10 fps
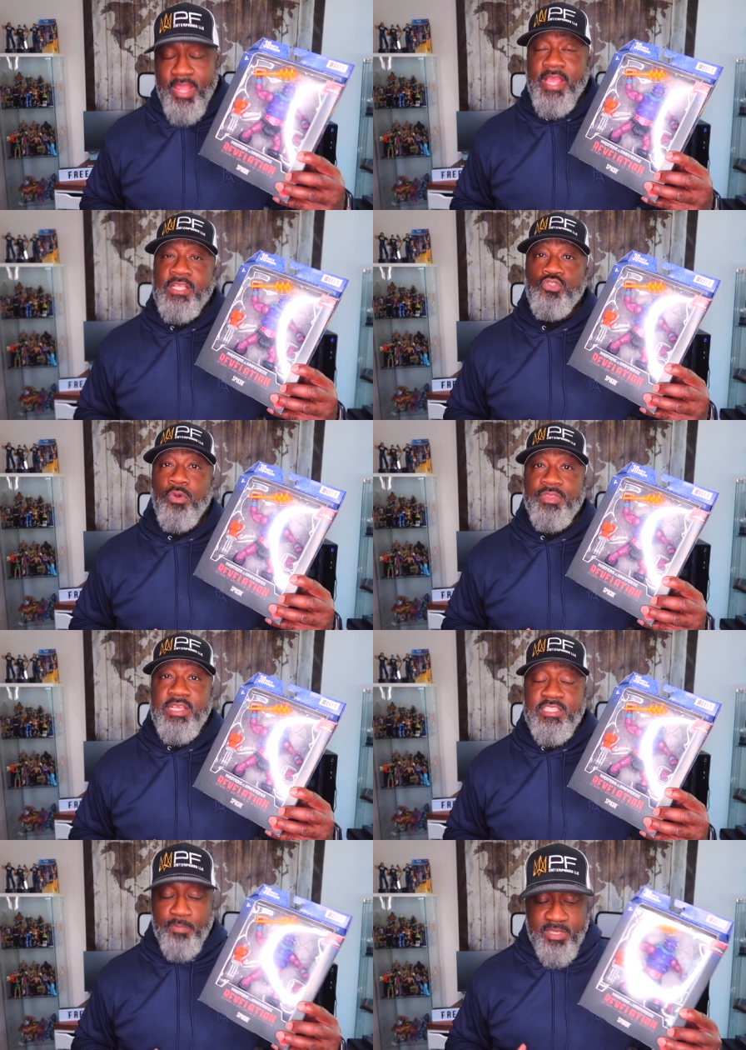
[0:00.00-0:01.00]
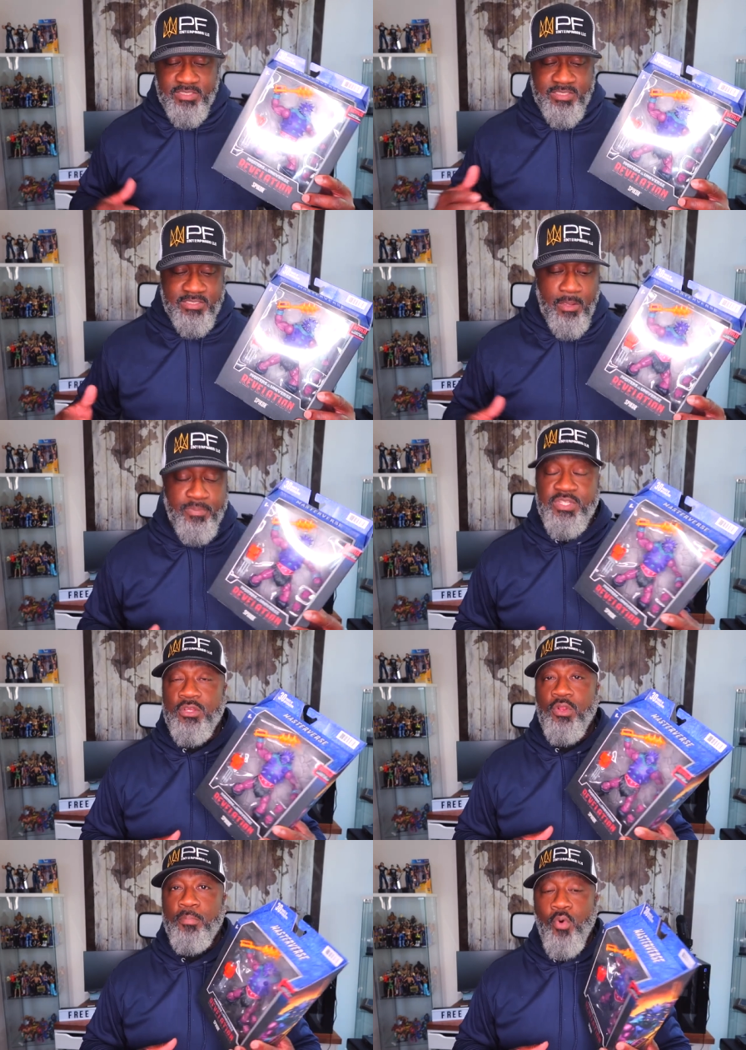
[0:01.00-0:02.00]
your hands on these because in some
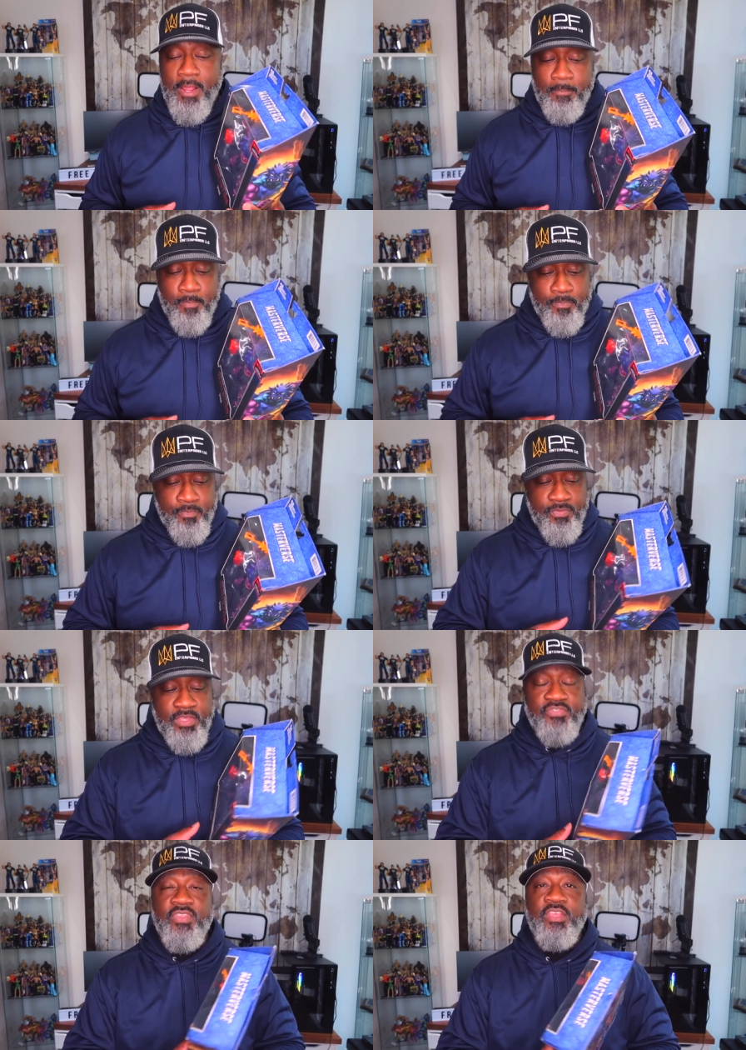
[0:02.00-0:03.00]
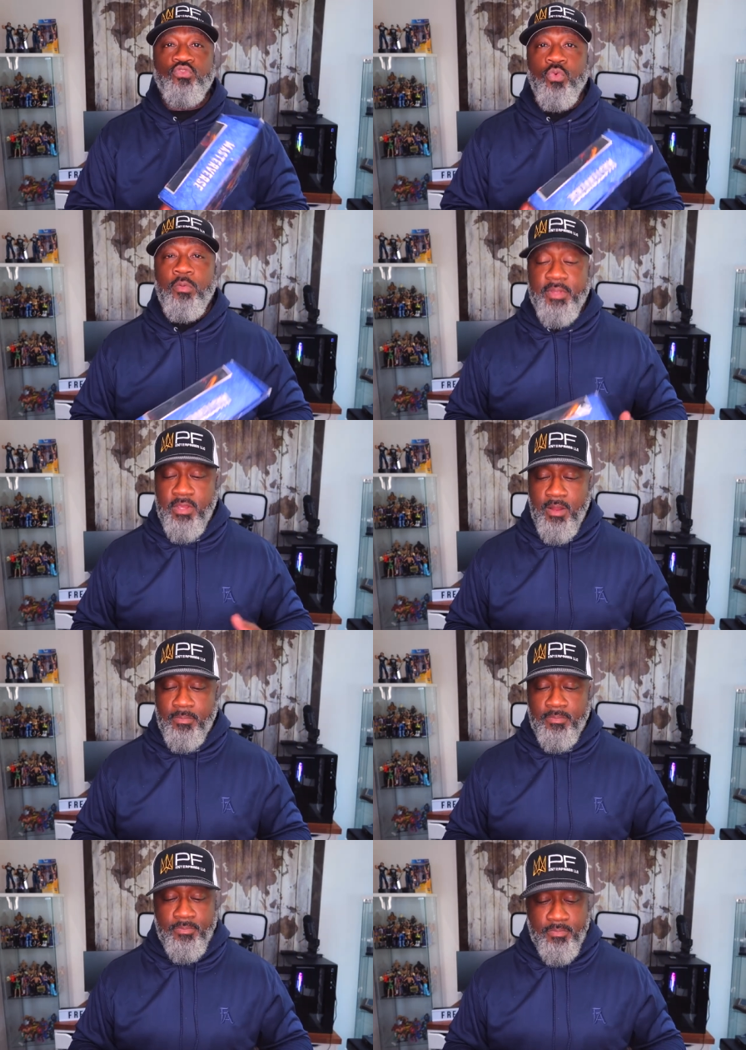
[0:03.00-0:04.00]
particular point these things will
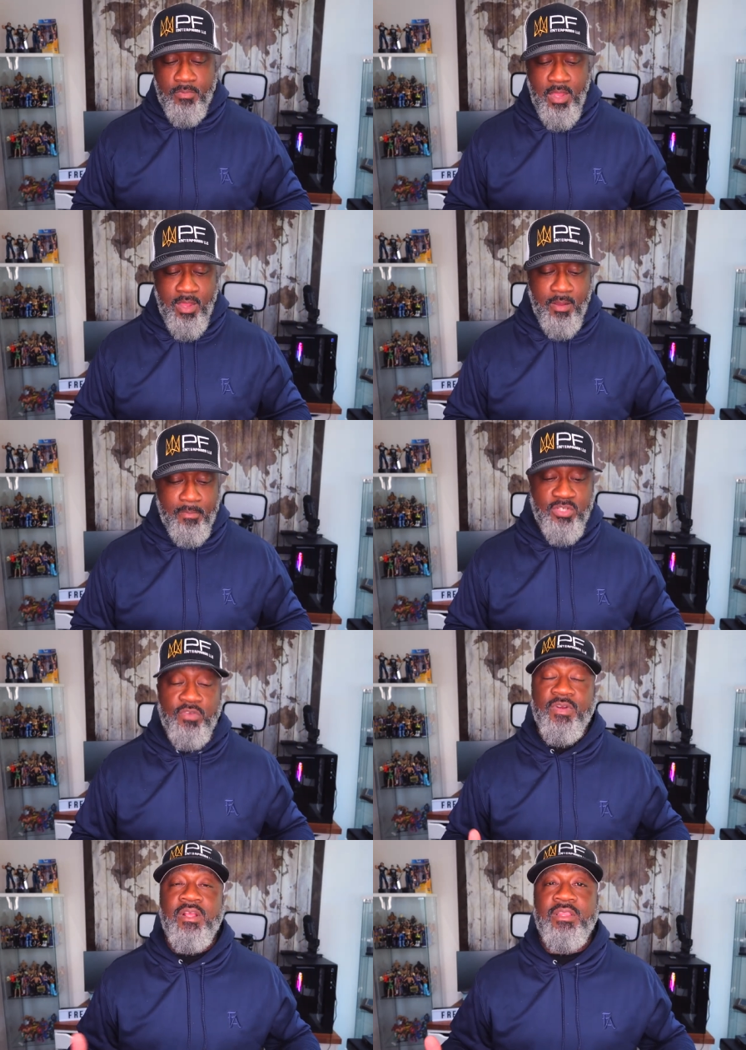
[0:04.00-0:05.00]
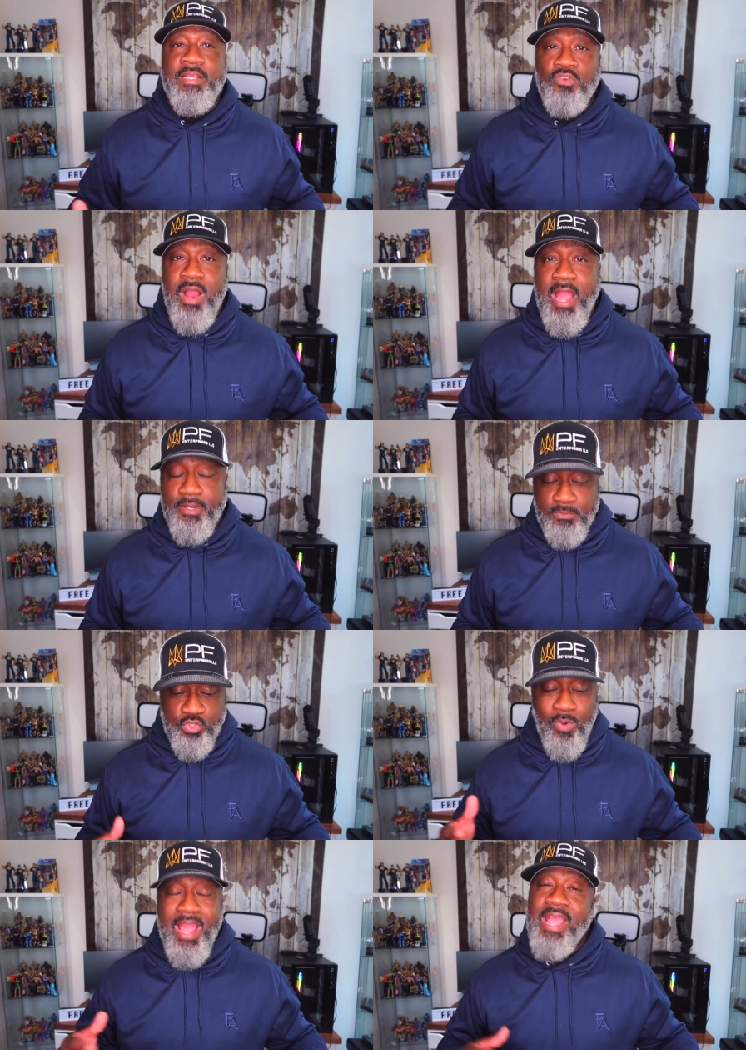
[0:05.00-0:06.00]
become uh, much of a collector item,
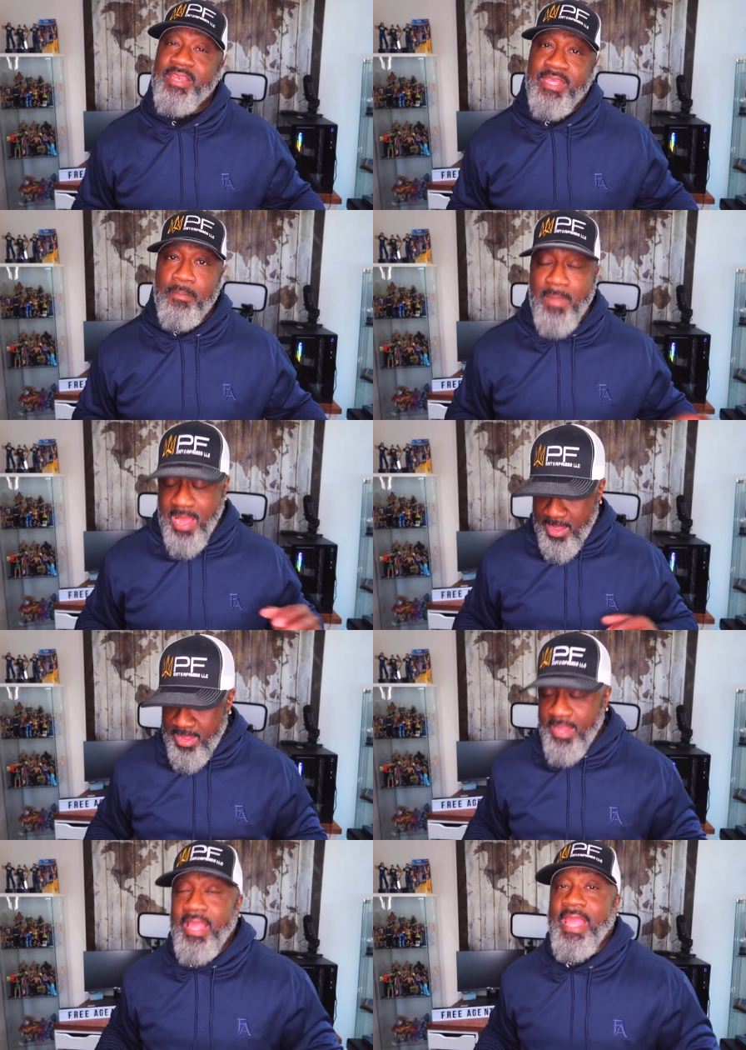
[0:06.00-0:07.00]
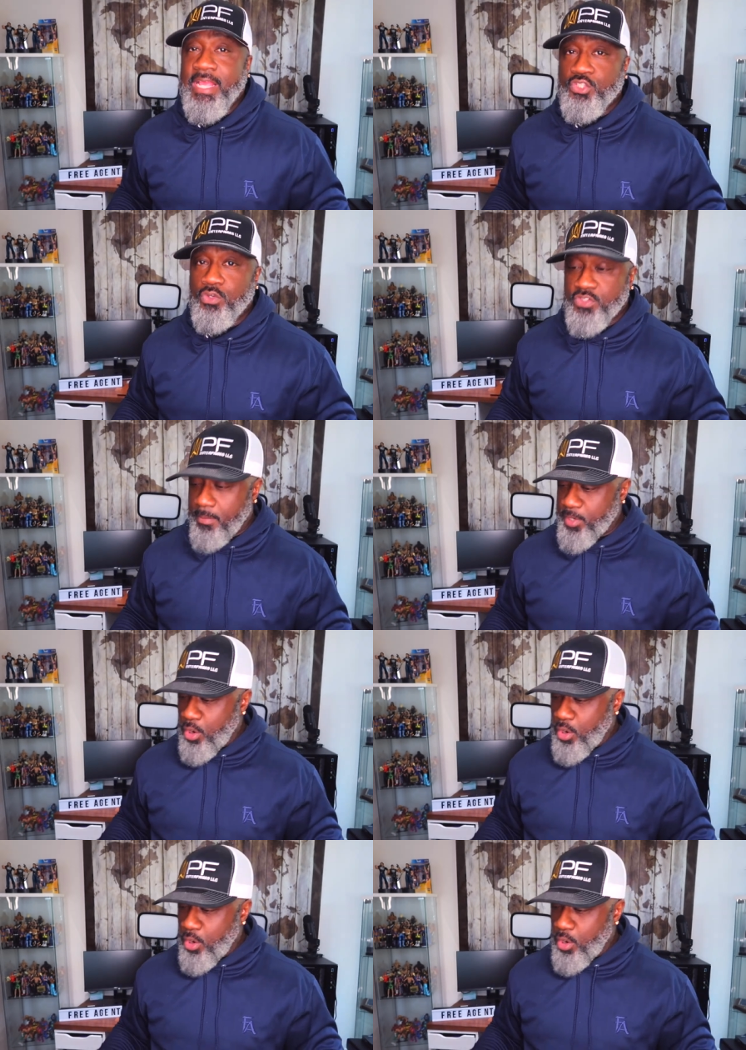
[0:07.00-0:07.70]
so I had to get my hands on some of